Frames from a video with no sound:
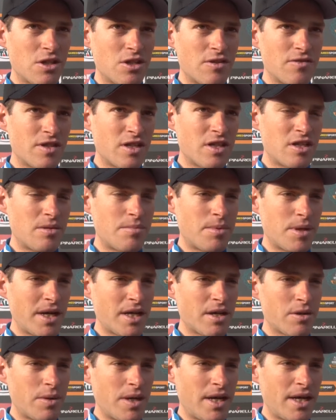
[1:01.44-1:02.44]
of the
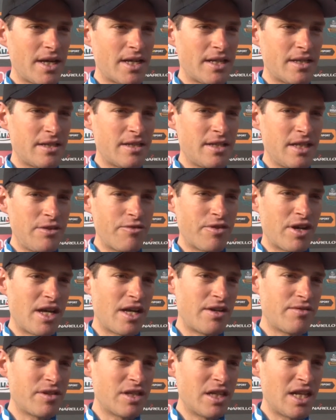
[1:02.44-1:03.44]
breakaway and if I
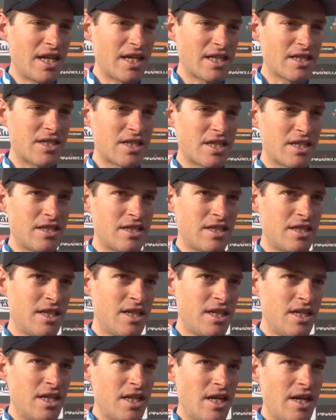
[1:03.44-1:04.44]
have the legs, and
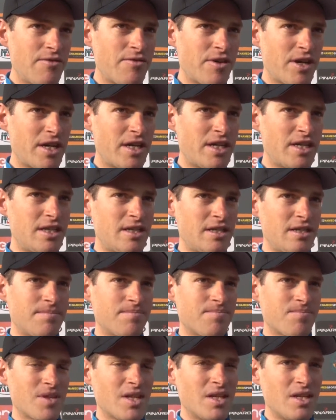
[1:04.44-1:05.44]
if
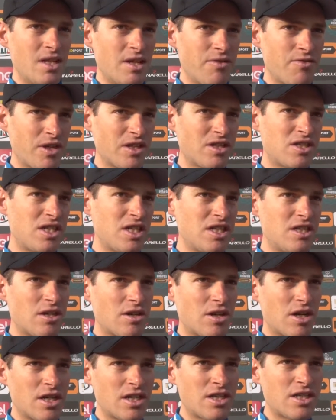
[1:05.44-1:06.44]
I see
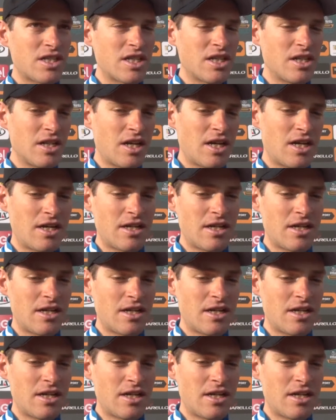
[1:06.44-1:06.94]
there are still